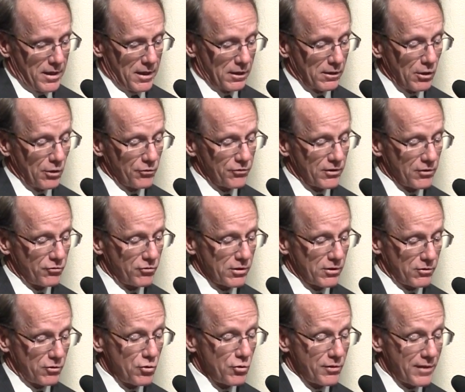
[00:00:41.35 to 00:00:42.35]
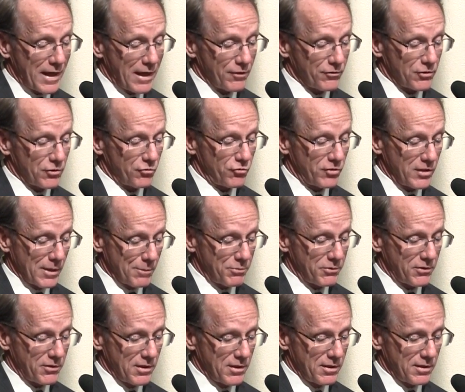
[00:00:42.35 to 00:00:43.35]
and close to 2,000
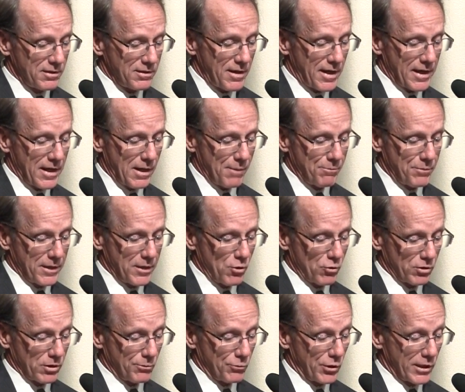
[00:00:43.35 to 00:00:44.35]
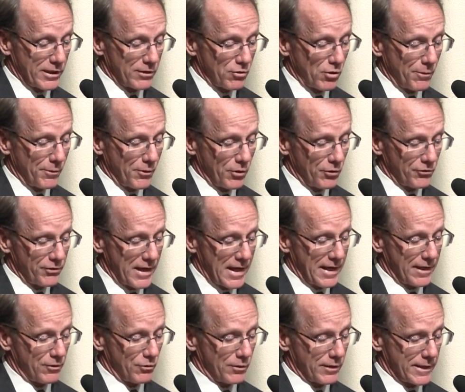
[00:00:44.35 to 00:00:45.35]
ships tie up at Oakland Marine Terminals
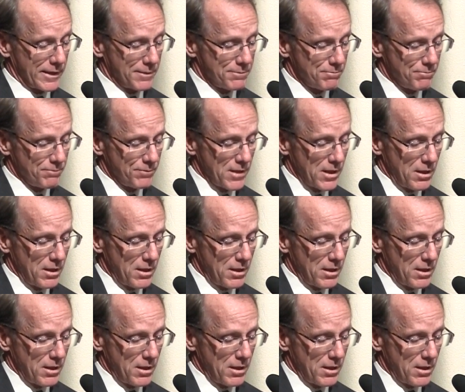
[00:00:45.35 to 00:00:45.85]
annually.